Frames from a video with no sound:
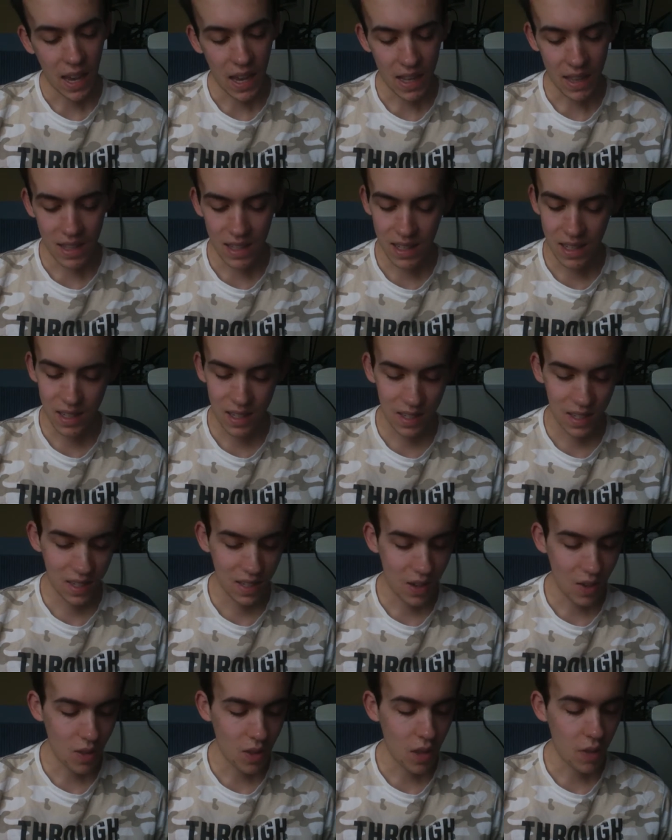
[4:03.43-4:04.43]
And
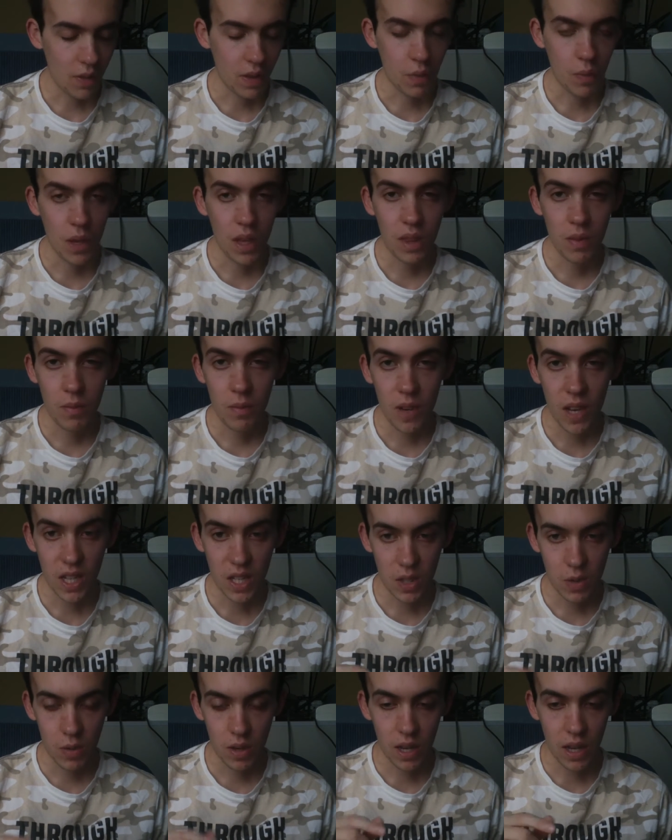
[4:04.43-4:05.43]
so loving. When we
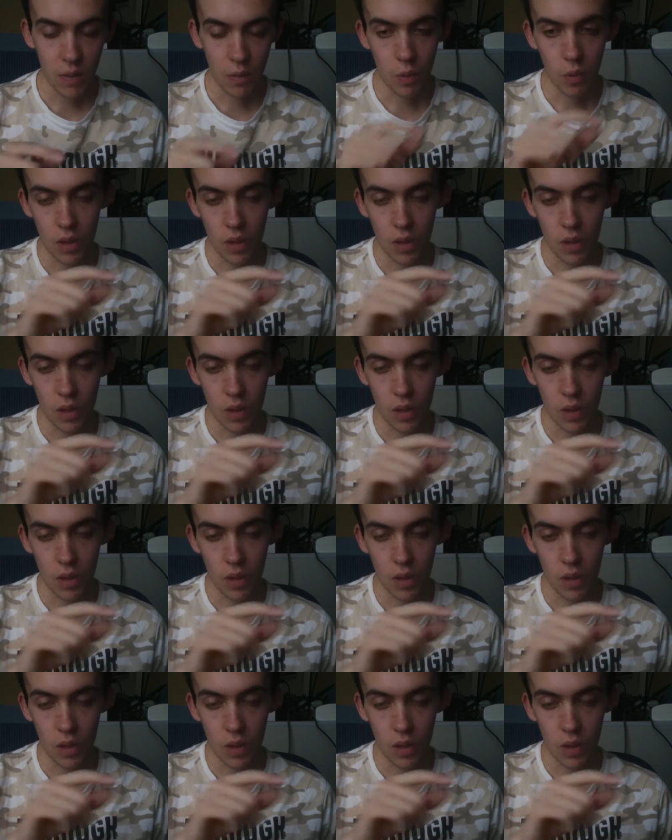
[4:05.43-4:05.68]
as Riyadh,